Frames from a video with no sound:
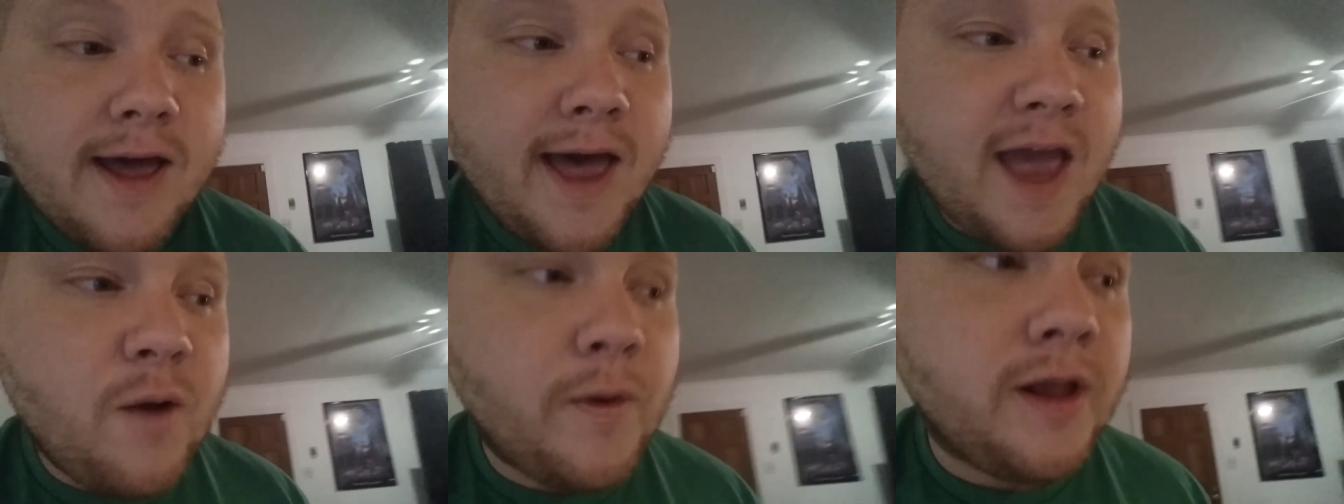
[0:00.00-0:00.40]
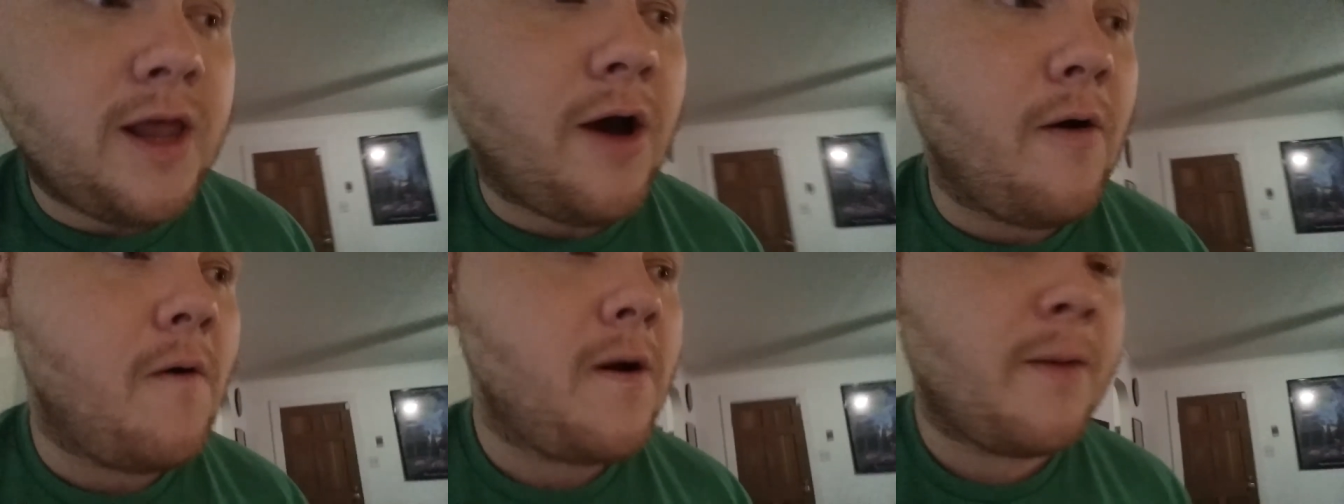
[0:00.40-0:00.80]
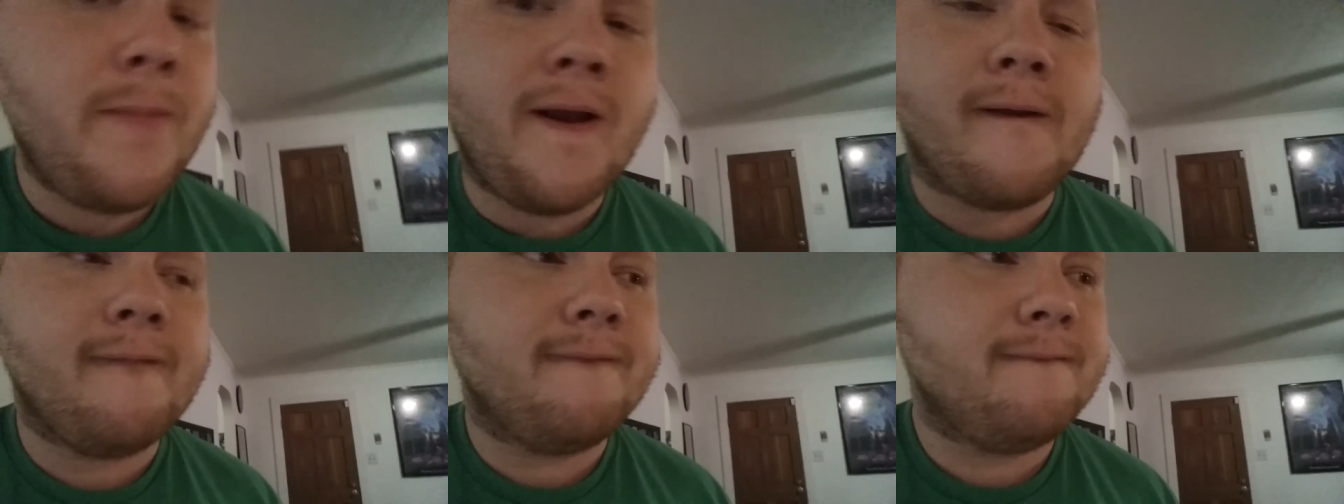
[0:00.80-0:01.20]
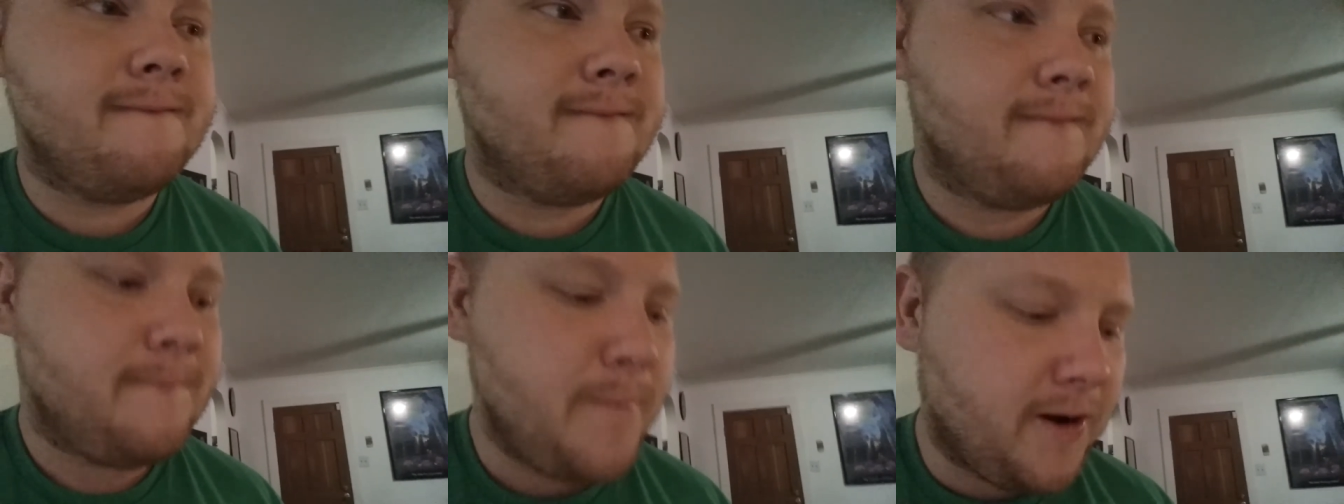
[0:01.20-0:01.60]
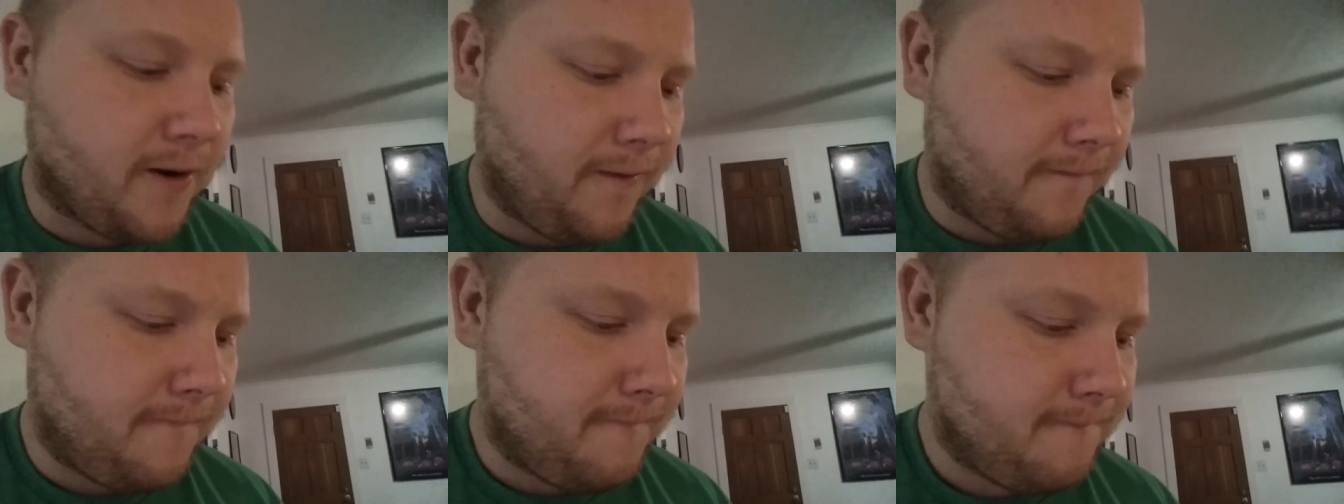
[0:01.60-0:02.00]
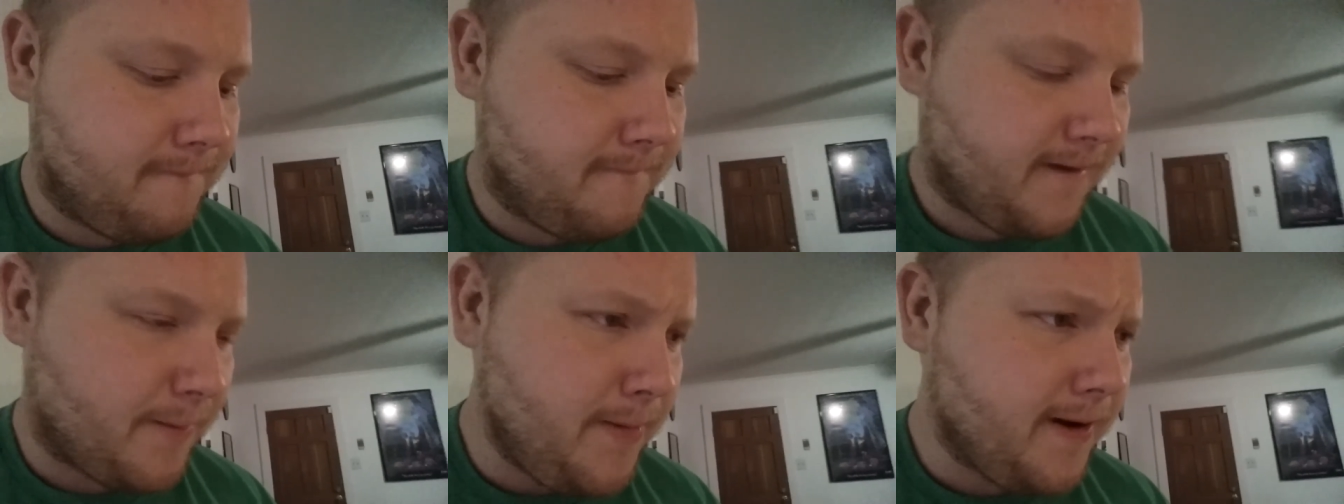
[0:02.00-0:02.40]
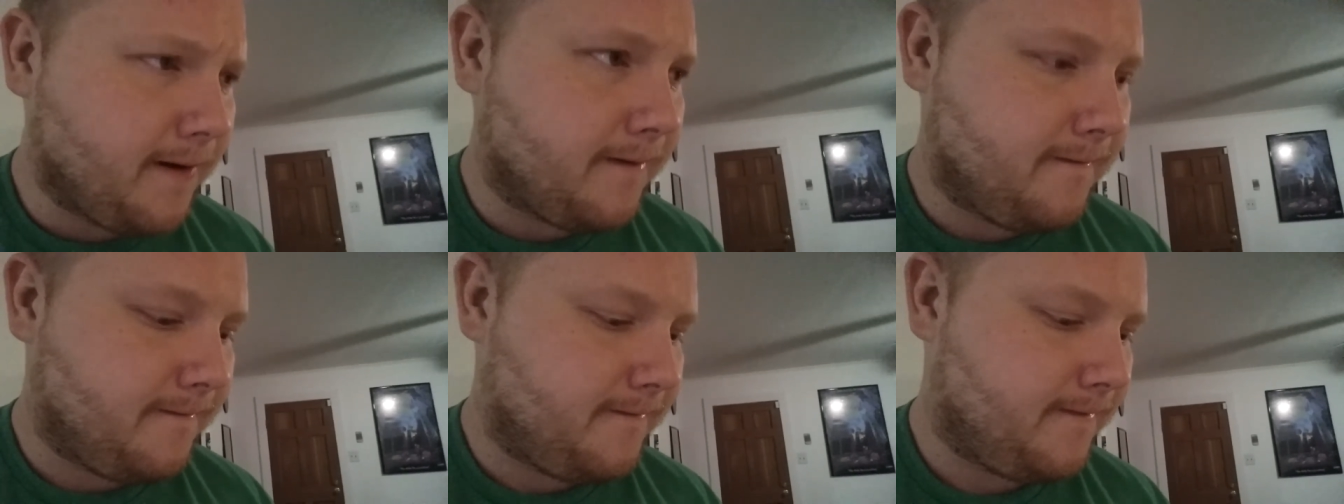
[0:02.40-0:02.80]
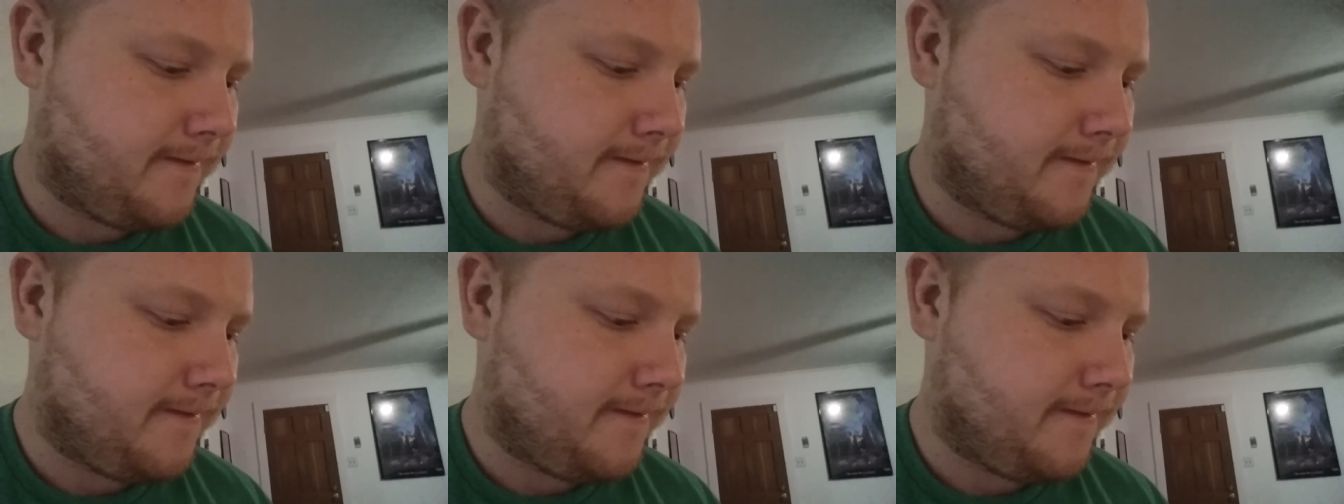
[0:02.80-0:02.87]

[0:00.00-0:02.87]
Hey, Willow, come here. Come here, girl. Come here.